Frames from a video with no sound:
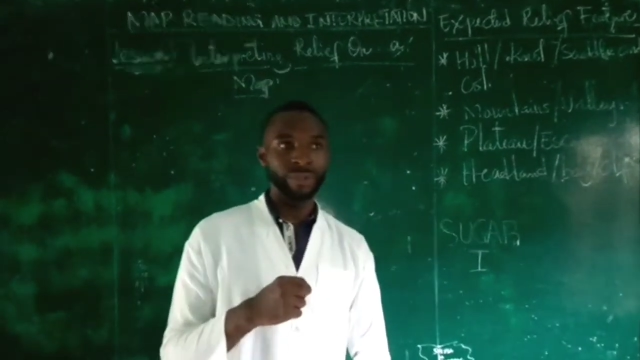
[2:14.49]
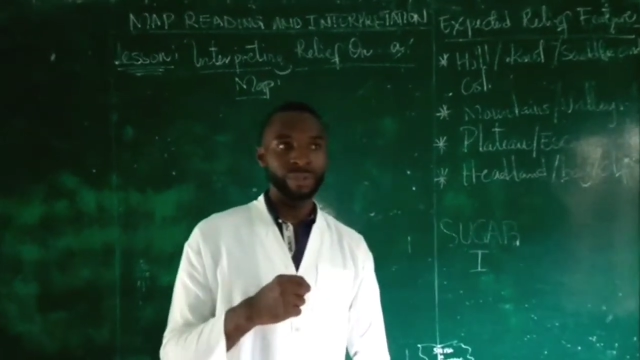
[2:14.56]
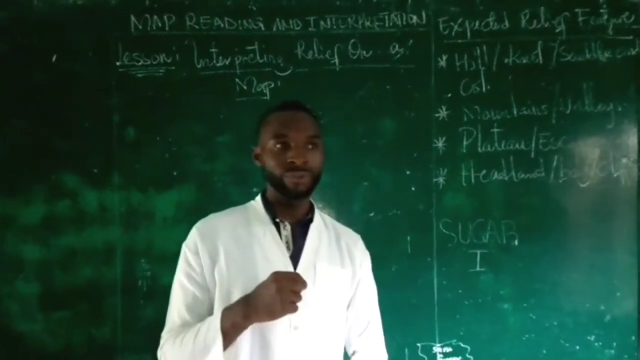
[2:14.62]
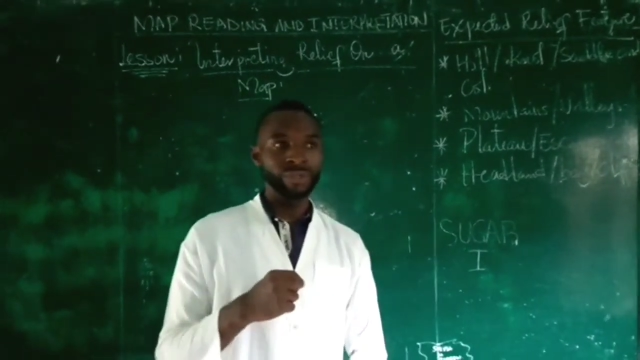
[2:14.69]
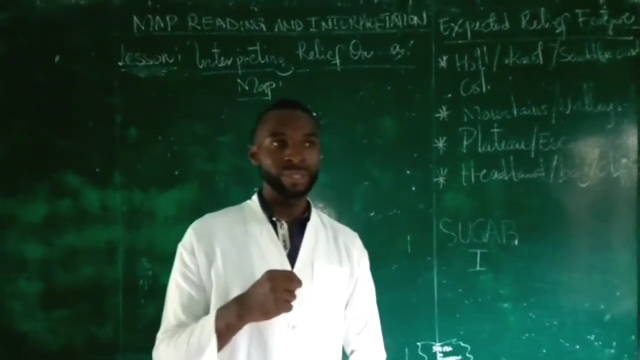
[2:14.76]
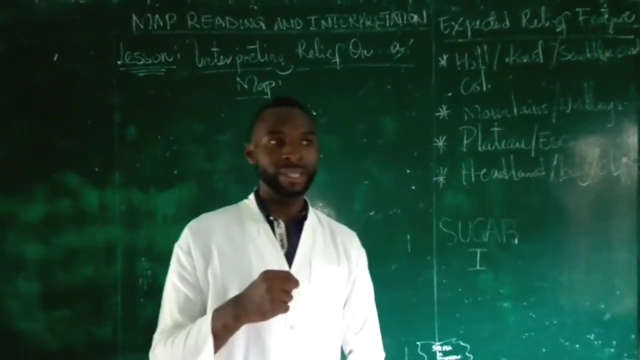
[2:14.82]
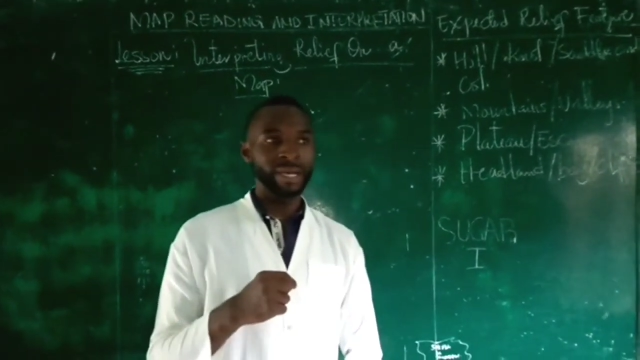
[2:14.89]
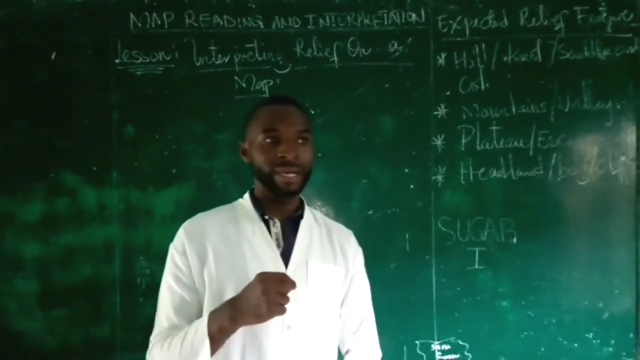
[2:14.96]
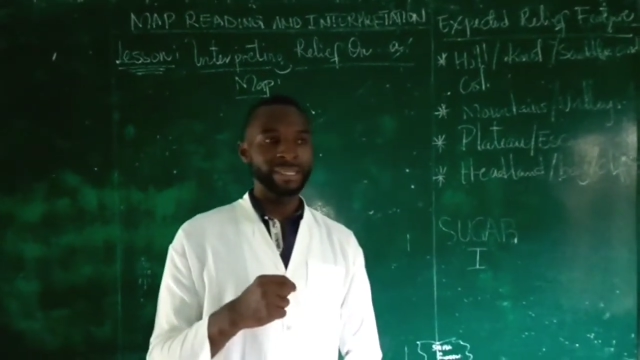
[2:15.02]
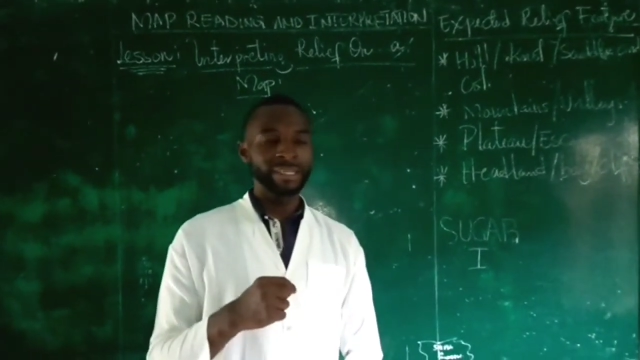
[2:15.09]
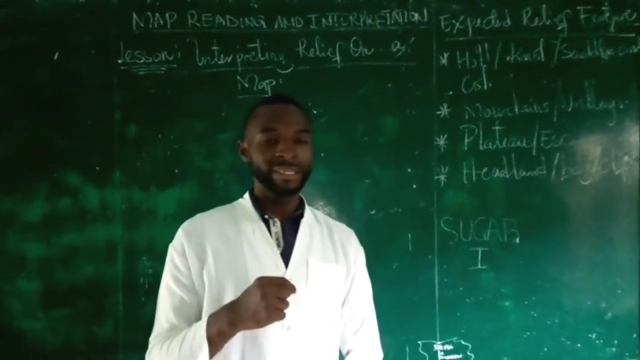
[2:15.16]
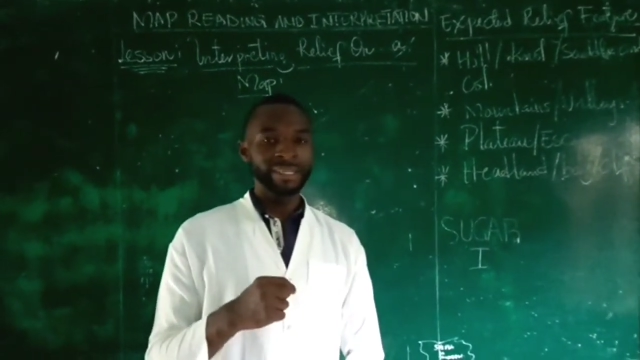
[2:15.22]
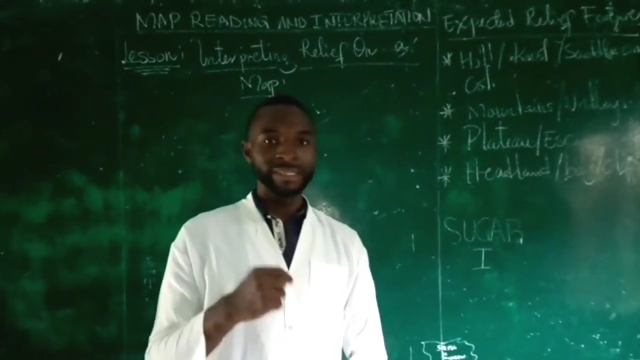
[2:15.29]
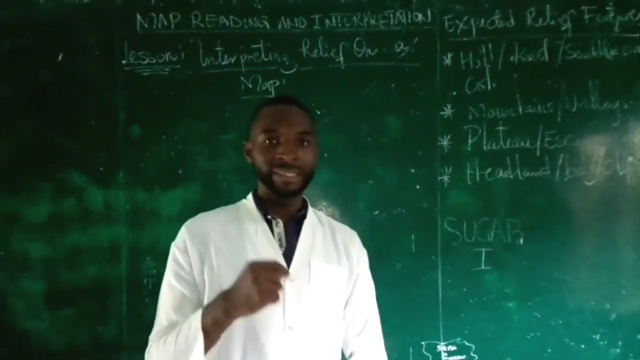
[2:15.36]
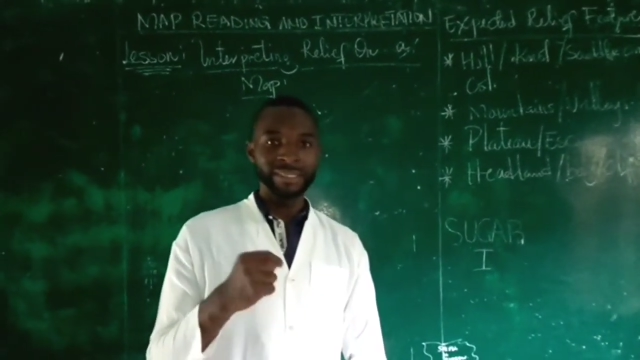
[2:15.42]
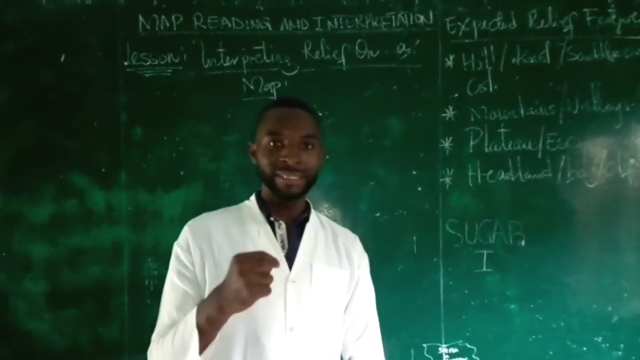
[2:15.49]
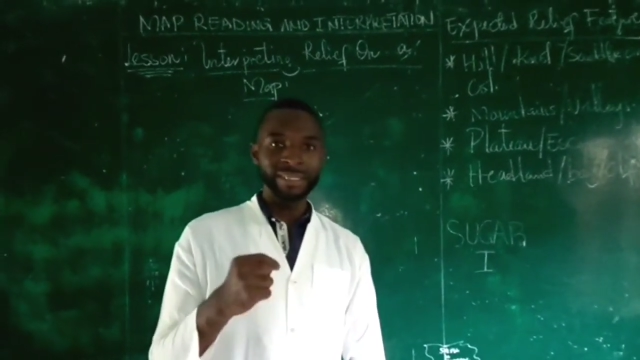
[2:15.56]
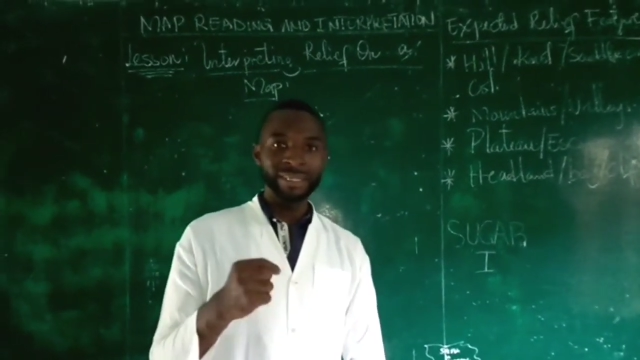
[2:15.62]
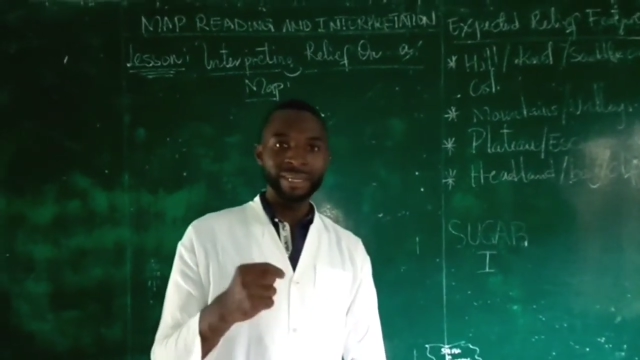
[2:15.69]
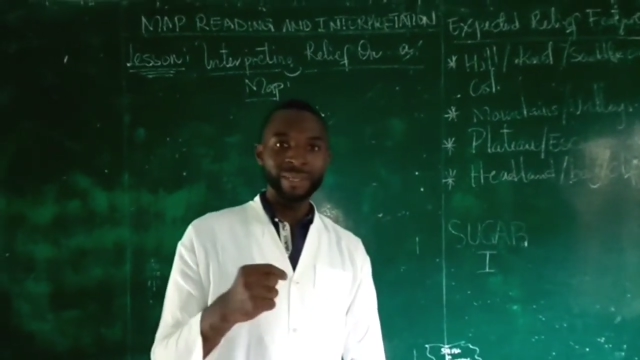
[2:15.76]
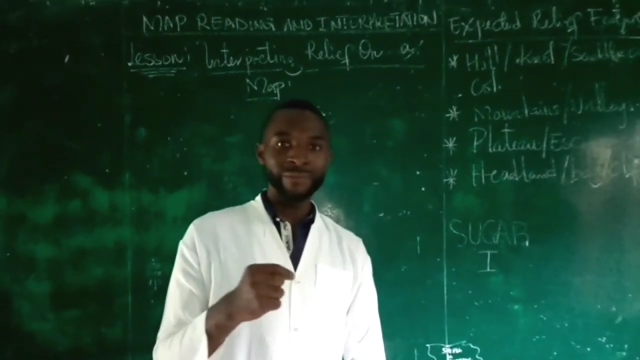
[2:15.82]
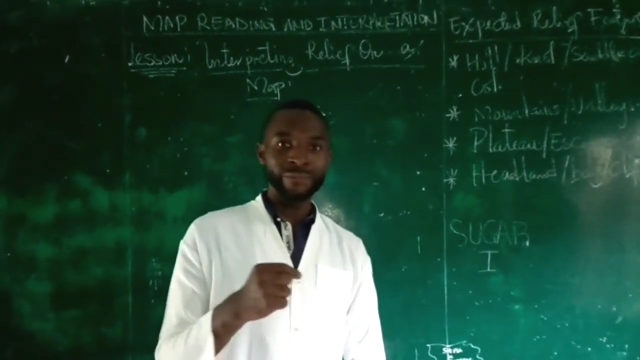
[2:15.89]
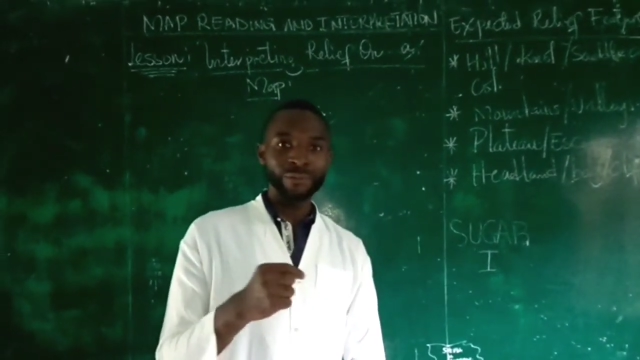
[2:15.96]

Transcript: we're looking at the degree of